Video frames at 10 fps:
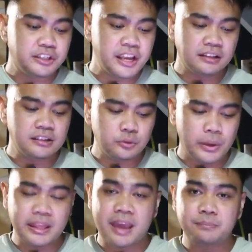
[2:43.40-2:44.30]
three hundred
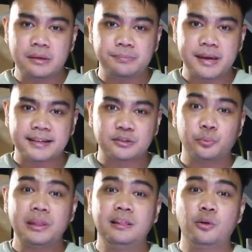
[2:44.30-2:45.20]
twenty megabits per second with